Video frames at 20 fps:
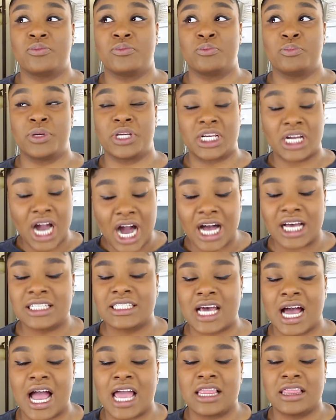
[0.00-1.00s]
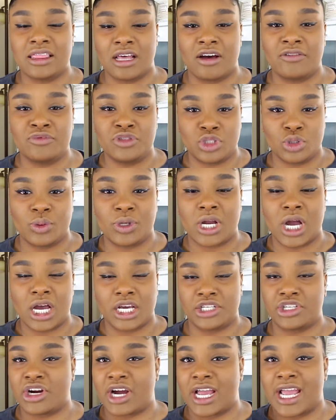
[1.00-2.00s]
because I love doing
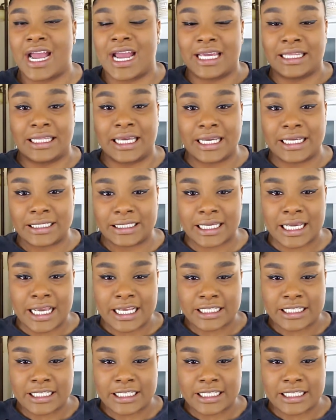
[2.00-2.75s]
under eye highlight.